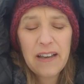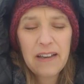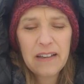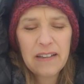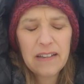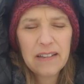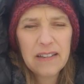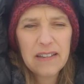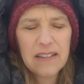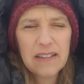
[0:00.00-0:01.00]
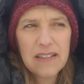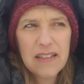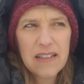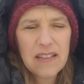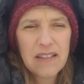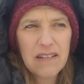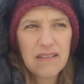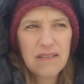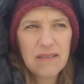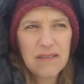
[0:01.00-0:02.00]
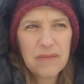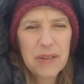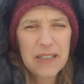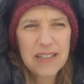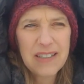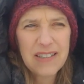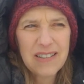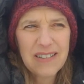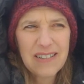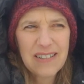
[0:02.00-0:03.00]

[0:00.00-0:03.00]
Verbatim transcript: And so because